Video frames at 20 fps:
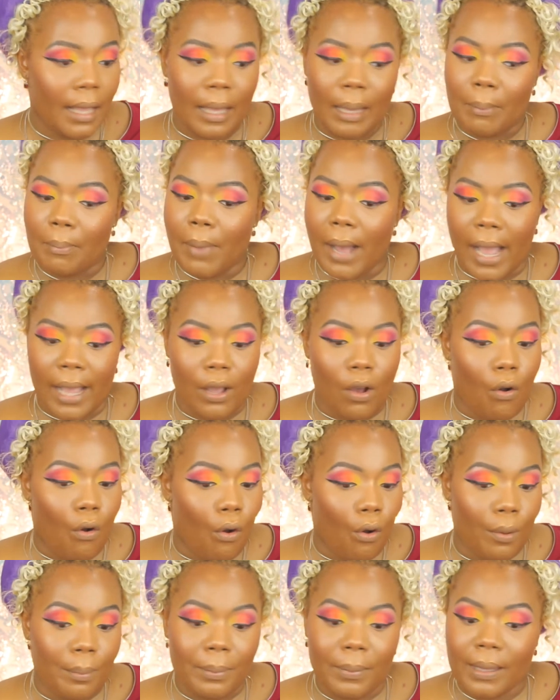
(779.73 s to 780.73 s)
by
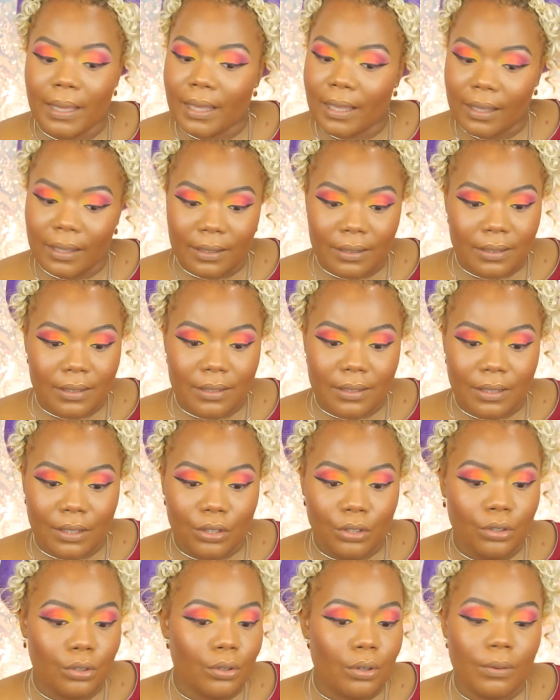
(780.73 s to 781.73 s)
all means,
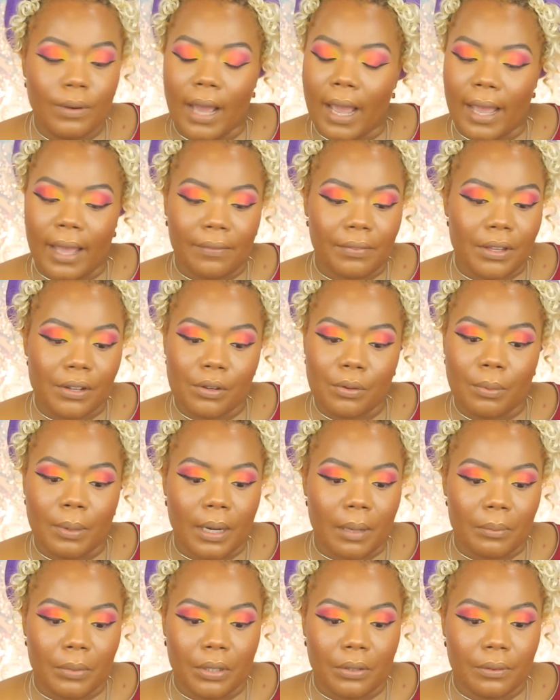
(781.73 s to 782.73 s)
you do not have to do what
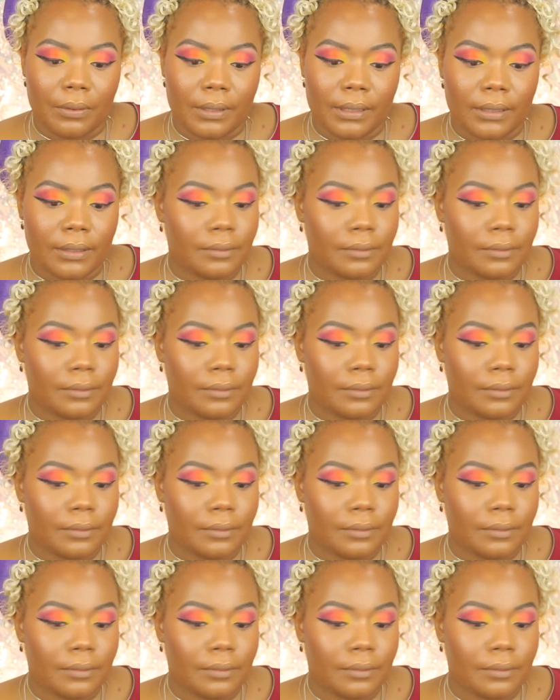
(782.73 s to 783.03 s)
I'm doing,